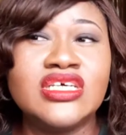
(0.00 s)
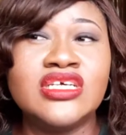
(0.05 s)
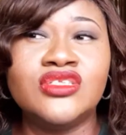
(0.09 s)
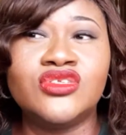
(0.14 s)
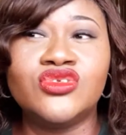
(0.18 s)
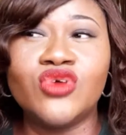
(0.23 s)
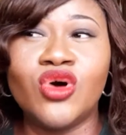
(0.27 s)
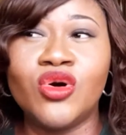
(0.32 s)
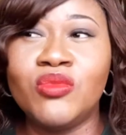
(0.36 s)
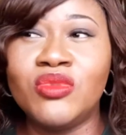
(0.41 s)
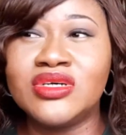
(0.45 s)

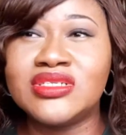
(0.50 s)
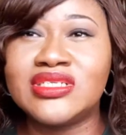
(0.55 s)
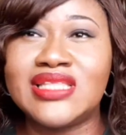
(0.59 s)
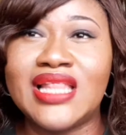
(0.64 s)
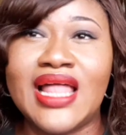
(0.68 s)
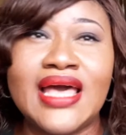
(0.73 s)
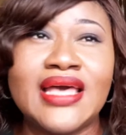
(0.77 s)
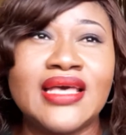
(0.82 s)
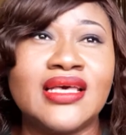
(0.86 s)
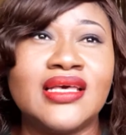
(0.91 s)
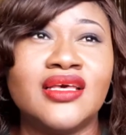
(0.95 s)
It's almost
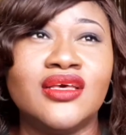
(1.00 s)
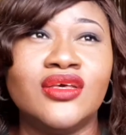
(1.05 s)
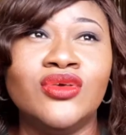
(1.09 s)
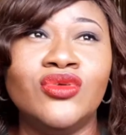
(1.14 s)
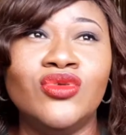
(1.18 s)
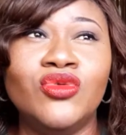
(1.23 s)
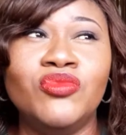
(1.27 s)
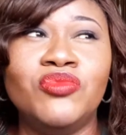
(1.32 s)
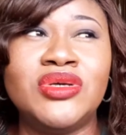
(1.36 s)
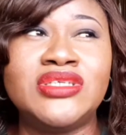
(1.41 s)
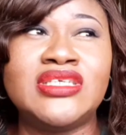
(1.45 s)
like,
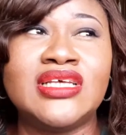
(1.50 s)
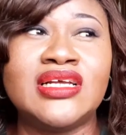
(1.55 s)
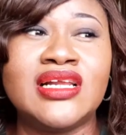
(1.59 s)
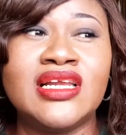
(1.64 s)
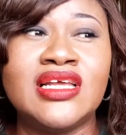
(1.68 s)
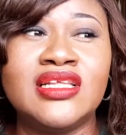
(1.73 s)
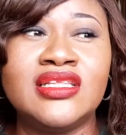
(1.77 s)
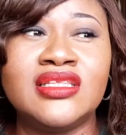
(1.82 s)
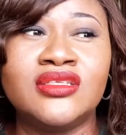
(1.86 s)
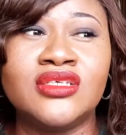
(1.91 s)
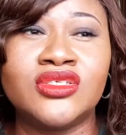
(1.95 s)

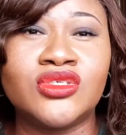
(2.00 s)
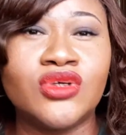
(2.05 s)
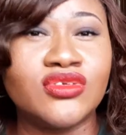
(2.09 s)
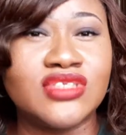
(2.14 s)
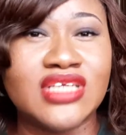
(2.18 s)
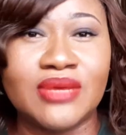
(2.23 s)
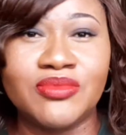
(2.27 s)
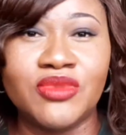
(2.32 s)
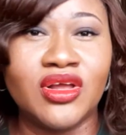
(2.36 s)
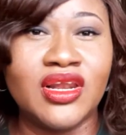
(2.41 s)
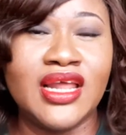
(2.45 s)
basically this whole
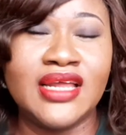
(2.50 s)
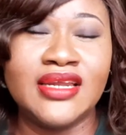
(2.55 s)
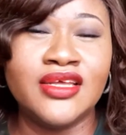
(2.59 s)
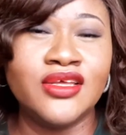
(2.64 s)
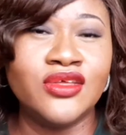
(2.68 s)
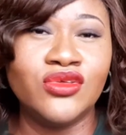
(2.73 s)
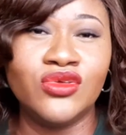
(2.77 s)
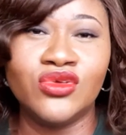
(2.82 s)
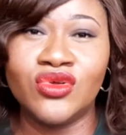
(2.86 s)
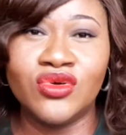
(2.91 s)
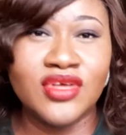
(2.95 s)
time you're
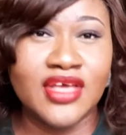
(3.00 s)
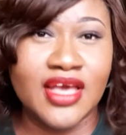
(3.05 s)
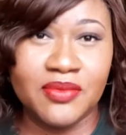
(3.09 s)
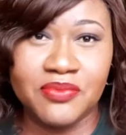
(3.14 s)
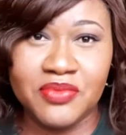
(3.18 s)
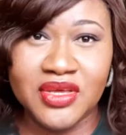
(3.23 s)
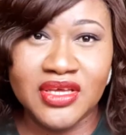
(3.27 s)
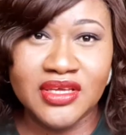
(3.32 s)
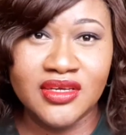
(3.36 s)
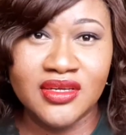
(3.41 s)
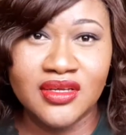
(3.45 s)
learning, you don't get
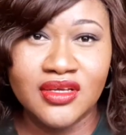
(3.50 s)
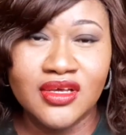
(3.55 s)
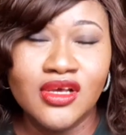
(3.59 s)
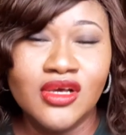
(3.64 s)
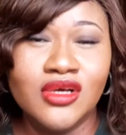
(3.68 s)
paid.